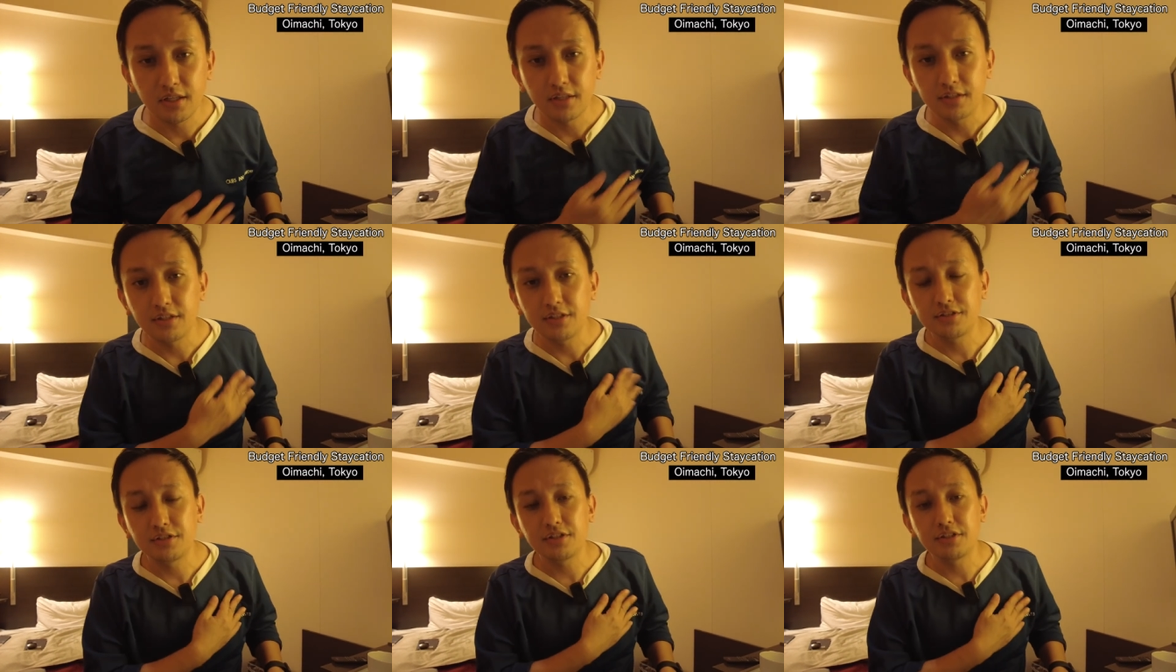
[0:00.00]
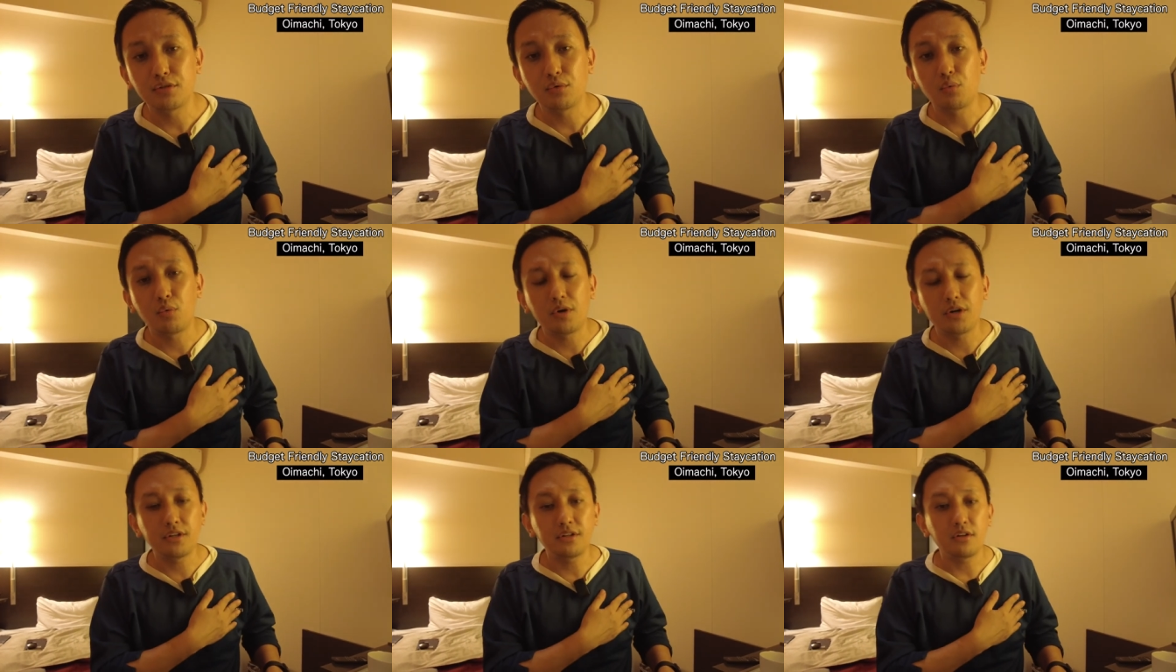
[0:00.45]
This is the
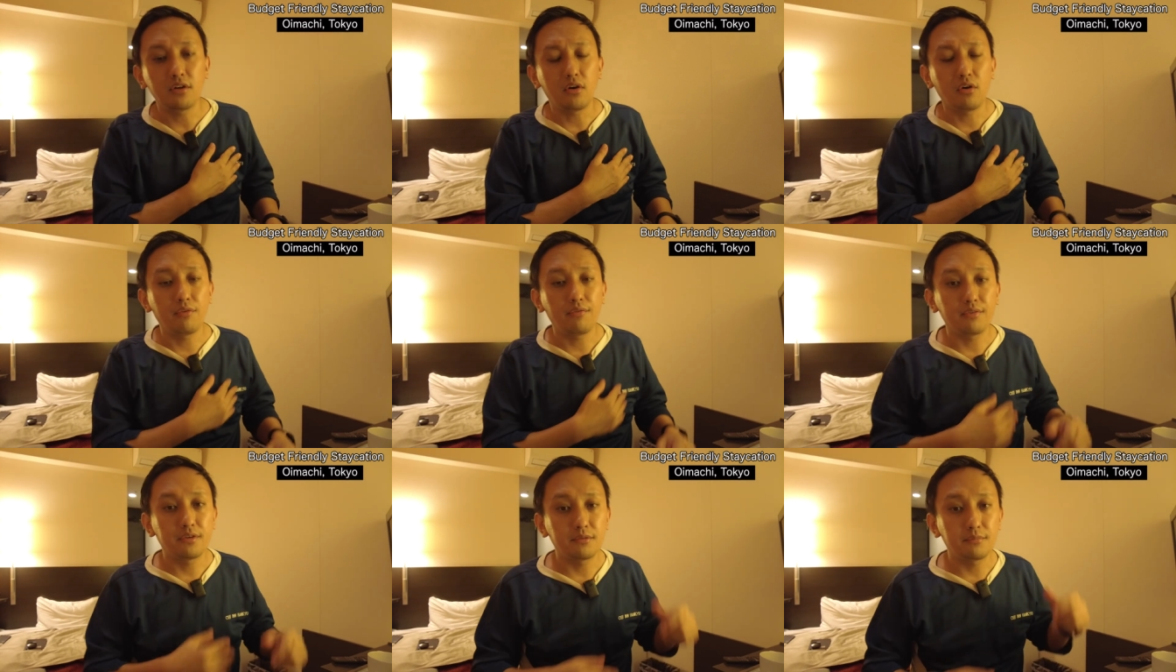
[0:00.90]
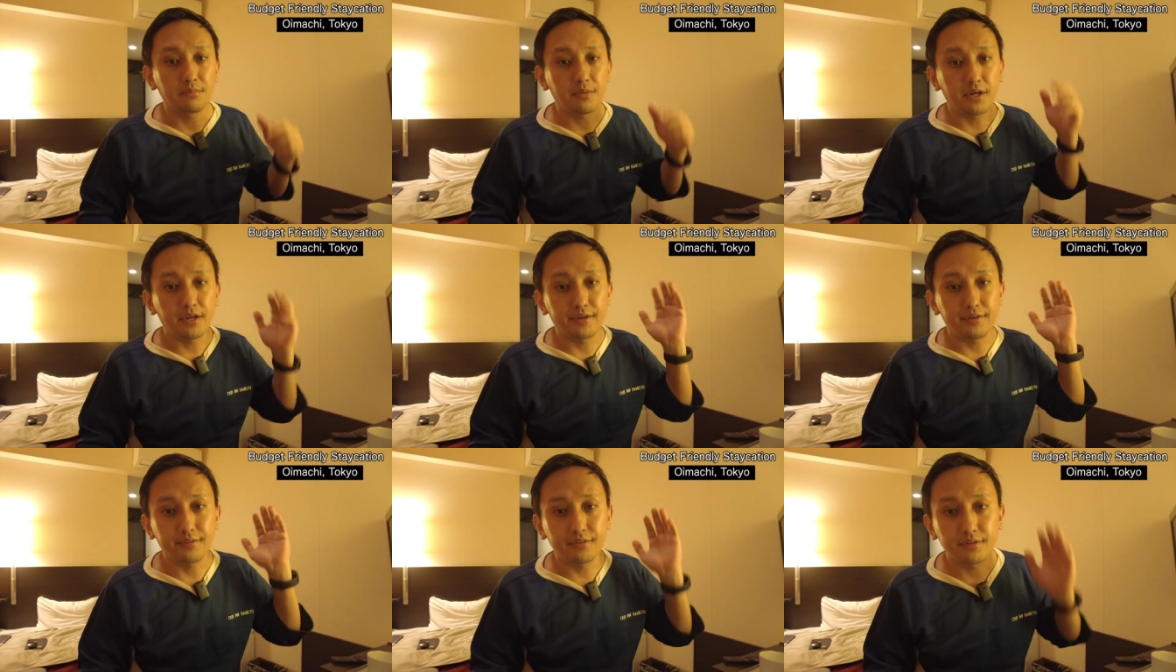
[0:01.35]
one offered
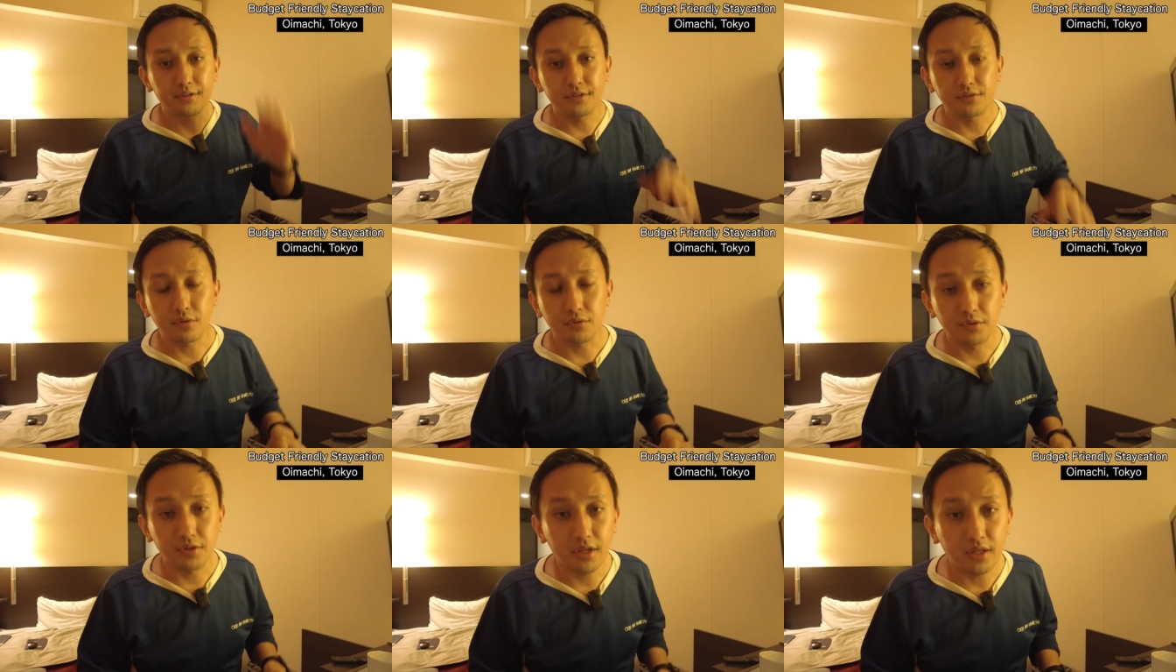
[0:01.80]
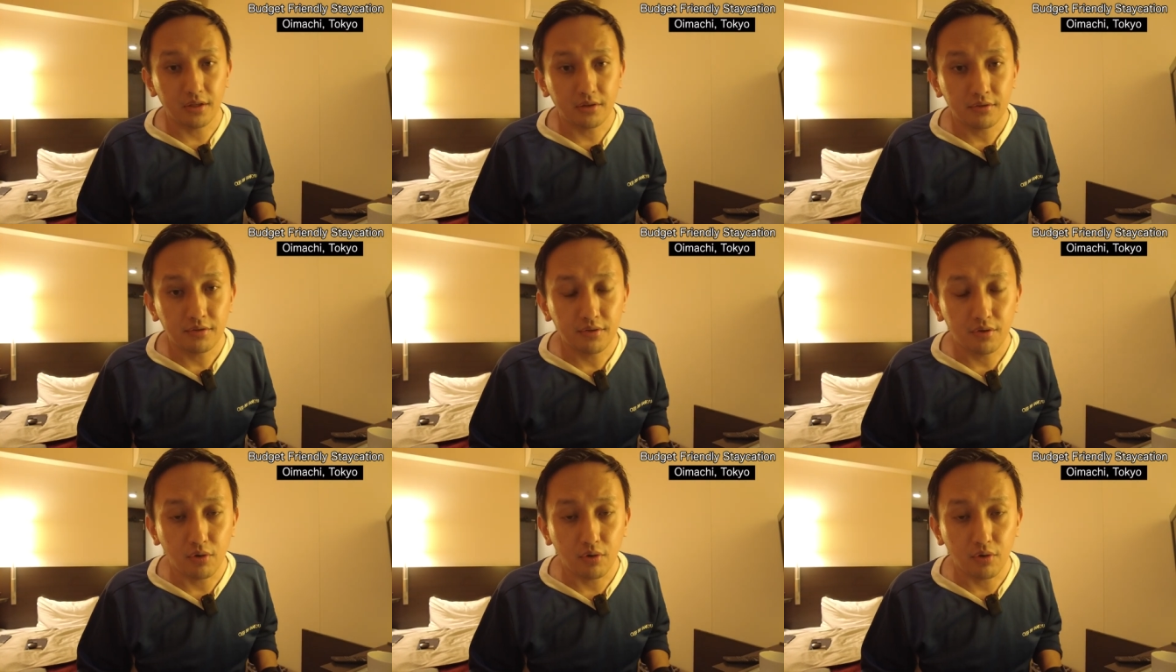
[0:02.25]
by this hotel.